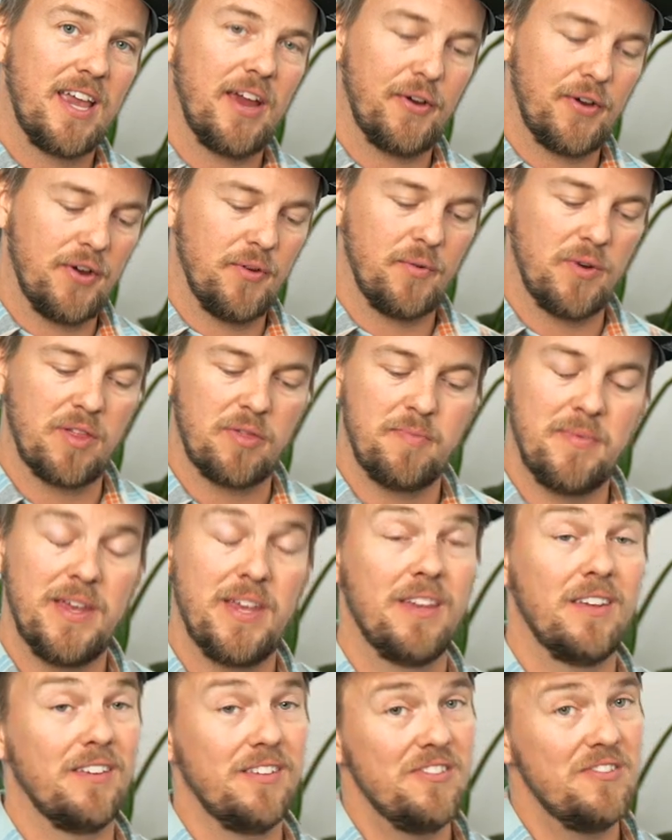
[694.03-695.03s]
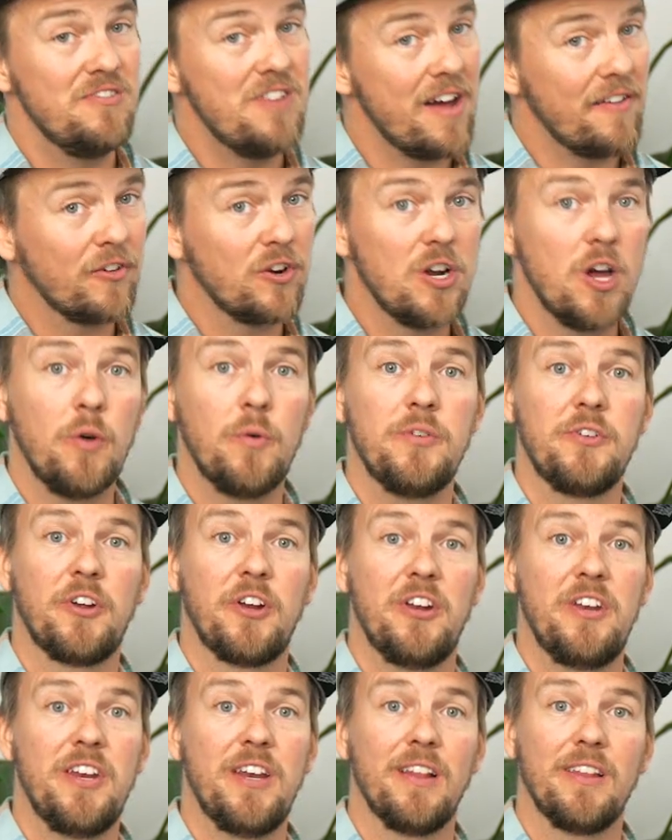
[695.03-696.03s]
Carry it with me. You never know when you're
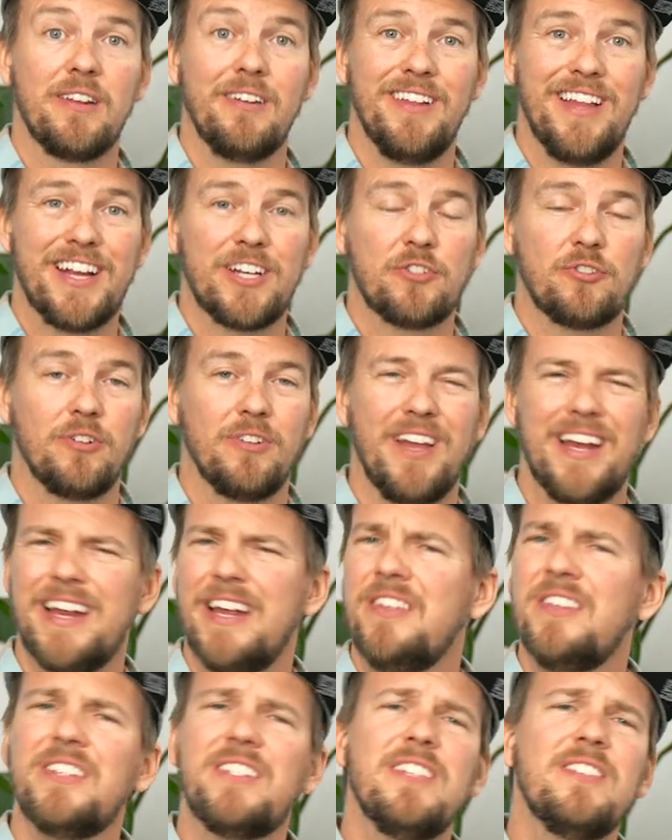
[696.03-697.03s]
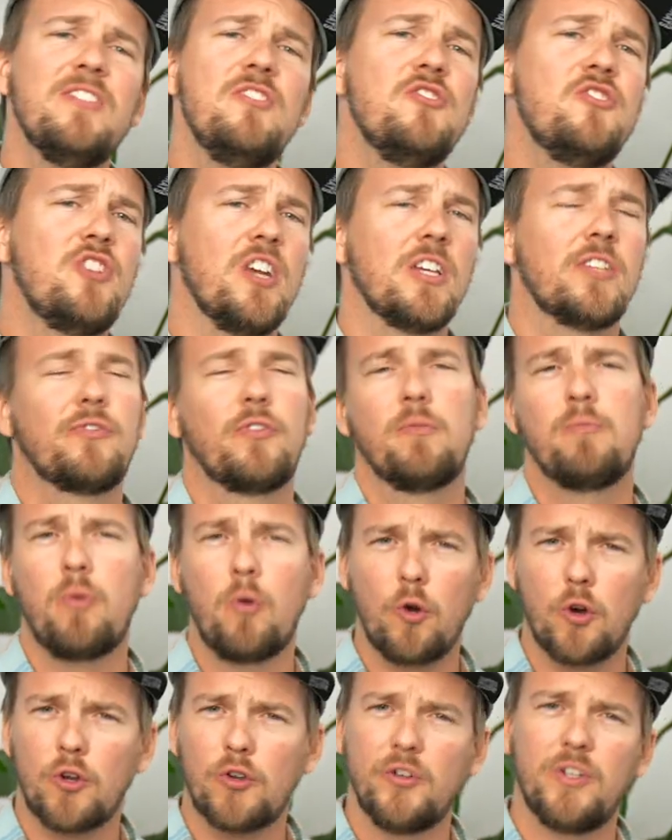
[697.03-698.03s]
gonna need a little extra light. And this isn't just for
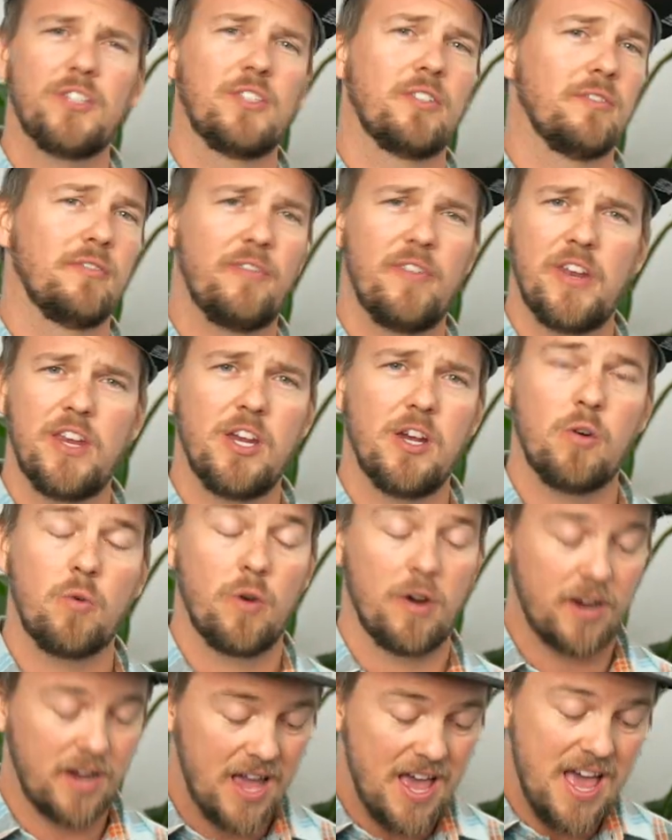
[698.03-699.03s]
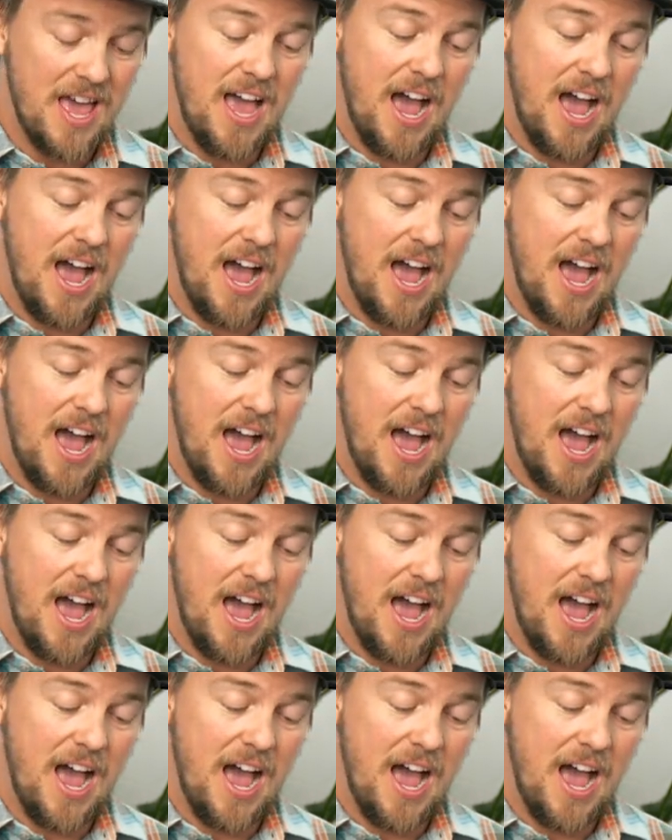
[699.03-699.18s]
portraits or video work.